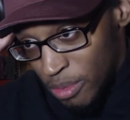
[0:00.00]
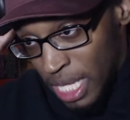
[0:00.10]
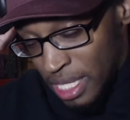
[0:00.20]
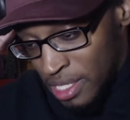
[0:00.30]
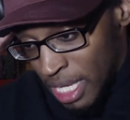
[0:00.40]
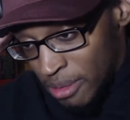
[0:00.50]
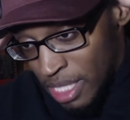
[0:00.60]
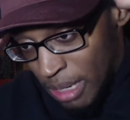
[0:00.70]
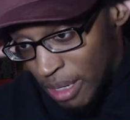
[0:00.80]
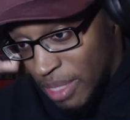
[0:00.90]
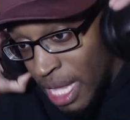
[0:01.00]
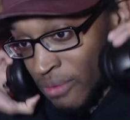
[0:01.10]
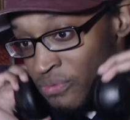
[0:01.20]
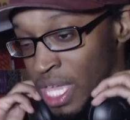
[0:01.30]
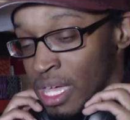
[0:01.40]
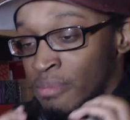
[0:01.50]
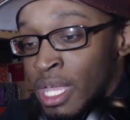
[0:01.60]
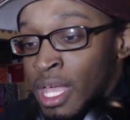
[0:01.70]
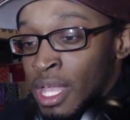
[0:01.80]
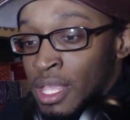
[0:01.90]
But at the same time, I'm like, fam,
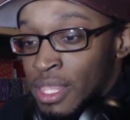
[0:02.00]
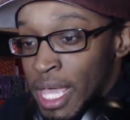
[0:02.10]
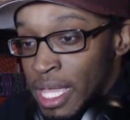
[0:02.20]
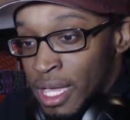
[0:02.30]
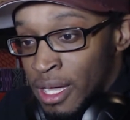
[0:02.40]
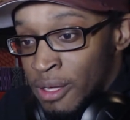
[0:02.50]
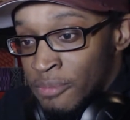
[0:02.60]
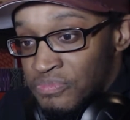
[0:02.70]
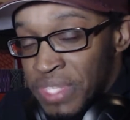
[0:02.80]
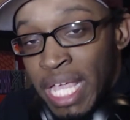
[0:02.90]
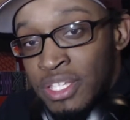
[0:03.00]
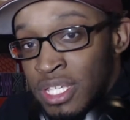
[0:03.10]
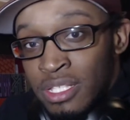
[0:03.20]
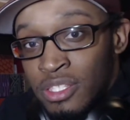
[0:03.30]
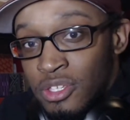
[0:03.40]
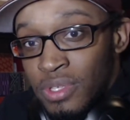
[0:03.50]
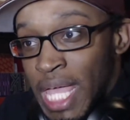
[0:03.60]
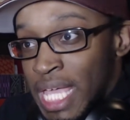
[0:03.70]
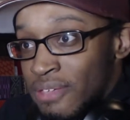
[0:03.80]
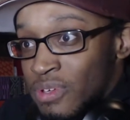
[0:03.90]
they shouldn't do
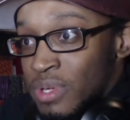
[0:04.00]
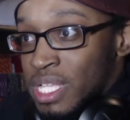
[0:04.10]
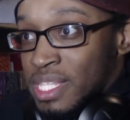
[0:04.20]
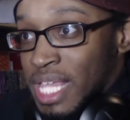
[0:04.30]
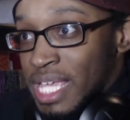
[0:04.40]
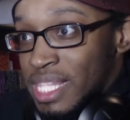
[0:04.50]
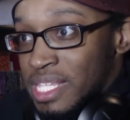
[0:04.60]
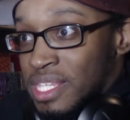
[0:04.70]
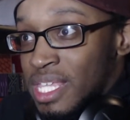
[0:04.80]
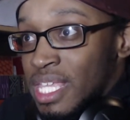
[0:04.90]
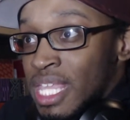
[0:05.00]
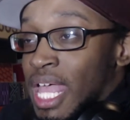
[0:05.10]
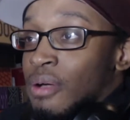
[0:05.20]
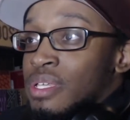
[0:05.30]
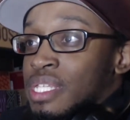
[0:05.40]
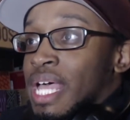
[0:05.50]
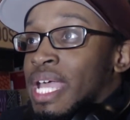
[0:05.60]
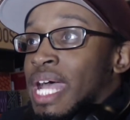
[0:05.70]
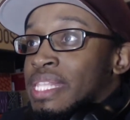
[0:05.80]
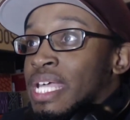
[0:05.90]
that, even when it's like listening. And I was like,
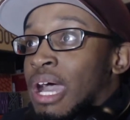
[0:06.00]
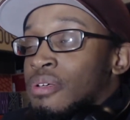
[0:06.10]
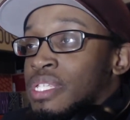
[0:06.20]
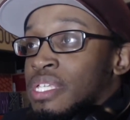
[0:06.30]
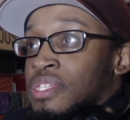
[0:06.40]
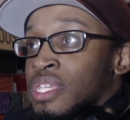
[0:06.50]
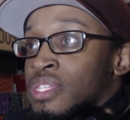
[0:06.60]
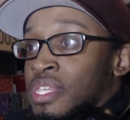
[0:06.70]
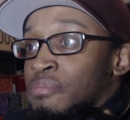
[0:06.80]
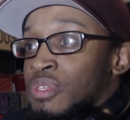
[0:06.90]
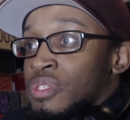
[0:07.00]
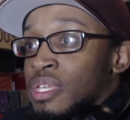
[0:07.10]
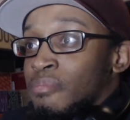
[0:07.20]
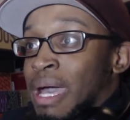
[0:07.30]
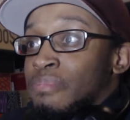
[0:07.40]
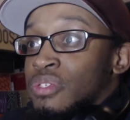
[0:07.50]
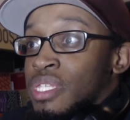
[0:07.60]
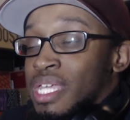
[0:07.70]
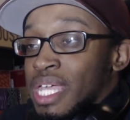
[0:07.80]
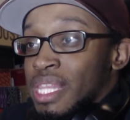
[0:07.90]
I think I was listening to my
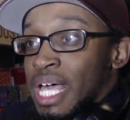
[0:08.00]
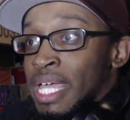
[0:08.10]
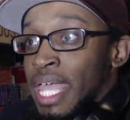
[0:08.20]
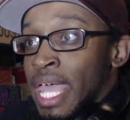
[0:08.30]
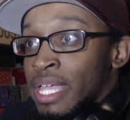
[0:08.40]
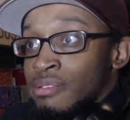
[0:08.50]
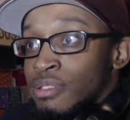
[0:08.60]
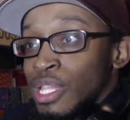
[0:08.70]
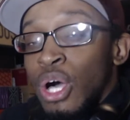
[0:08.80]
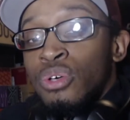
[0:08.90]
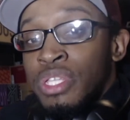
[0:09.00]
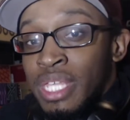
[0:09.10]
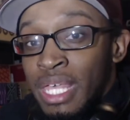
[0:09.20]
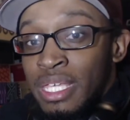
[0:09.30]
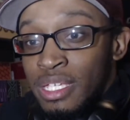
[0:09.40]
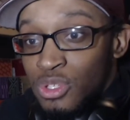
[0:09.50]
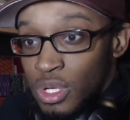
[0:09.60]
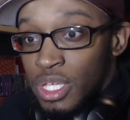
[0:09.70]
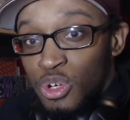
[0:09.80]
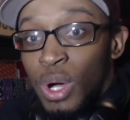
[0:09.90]
music at like a low settings or
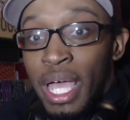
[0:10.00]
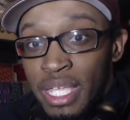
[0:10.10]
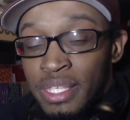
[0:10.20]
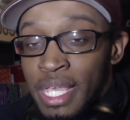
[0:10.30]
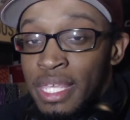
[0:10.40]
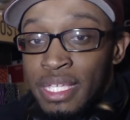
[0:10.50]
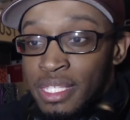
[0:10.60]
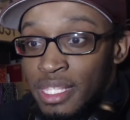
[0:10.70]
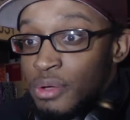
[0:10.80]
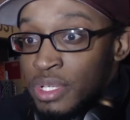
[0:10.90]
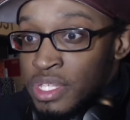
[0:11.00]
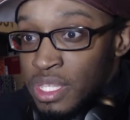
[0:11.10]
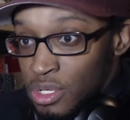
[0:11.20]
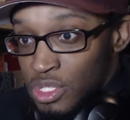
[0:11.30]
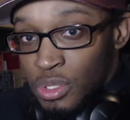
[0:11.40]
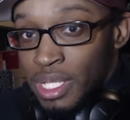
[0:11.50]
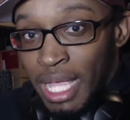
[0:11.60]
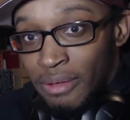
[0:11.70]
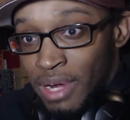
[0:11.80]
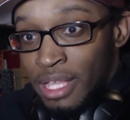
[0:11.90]
the quiet settings, and it was still doing
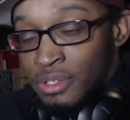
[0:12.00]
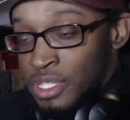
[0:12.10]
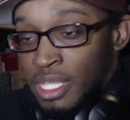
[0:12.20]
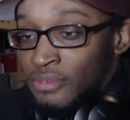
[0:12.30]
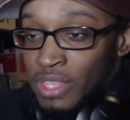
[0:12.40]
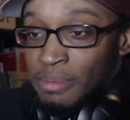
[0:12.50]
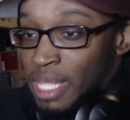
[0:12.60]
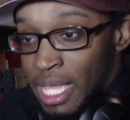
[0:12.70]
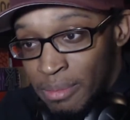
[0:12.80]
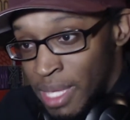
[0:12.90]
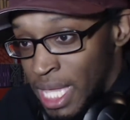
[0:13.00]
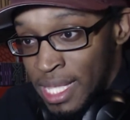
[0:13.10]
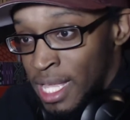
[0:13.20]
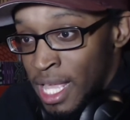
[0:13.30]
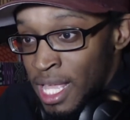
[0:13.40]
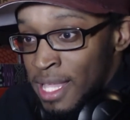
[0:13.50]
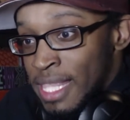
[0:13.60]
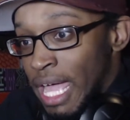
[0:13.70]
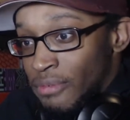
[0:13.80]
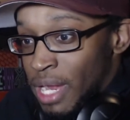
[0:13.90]
that rattle stuff. And I'm like, man,
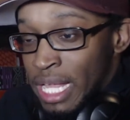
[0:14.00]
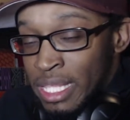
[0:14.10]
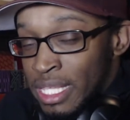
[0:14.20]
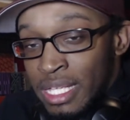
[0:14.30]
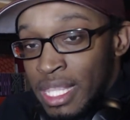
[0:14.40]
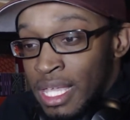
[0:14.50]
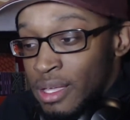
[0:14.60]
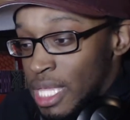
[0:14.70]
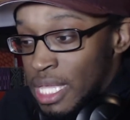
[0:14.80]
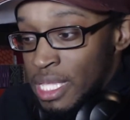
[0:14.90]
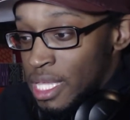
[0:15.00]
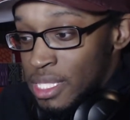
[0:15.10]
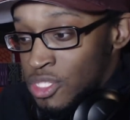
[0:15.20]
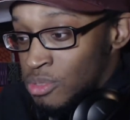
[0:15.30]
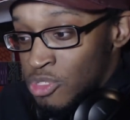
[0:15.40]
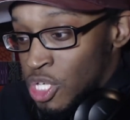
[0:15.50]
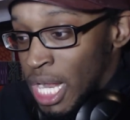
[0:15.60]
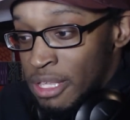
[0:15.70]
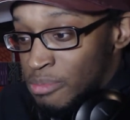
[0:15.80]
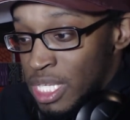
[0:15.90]
that rattling thing, it
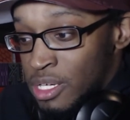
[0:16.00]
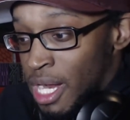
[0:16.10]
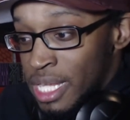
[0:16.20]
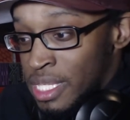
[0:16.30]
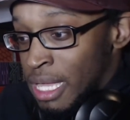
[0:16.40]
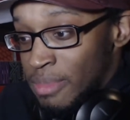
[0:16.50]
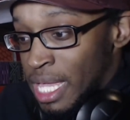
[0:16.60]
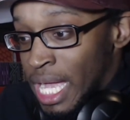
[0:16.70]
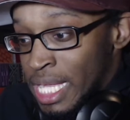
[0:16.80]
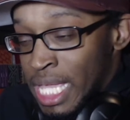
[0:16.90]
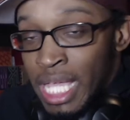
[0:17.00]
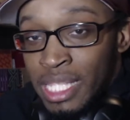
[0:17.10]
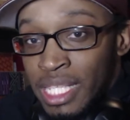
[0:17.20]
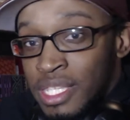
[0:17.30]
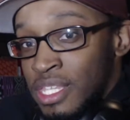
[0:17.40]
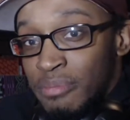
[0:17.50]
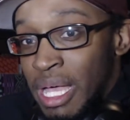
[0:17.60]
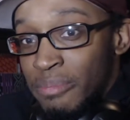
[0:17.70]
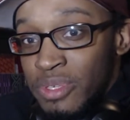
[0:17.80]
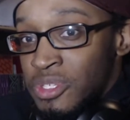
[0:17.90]
drives me crazy. I'm like, I can't listen to
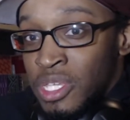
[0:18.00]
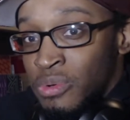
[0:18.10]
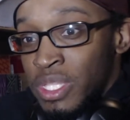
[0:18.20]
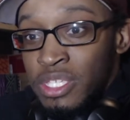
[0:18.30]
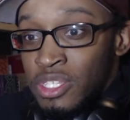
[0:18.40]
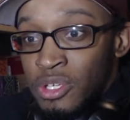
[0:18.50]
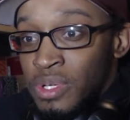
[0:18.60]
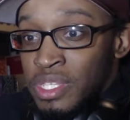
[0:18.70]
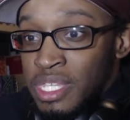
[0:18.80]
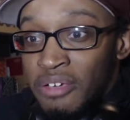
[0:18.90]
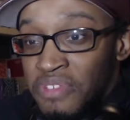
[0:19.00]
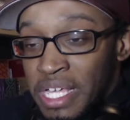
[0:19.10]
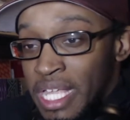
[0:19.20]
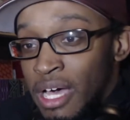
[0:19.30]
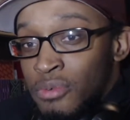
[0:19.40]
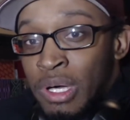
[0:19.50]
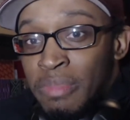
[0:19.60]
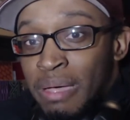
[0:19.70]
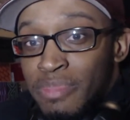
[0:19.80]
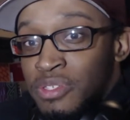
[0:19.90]
my music when it's doing stuff like that. I don't want
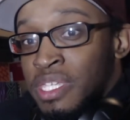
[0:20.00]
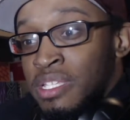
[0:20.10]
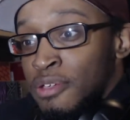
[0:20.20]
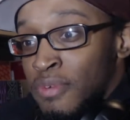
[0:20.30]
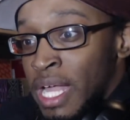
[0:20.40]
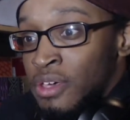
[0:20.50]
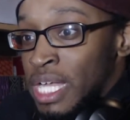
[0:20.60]
my music to rattle.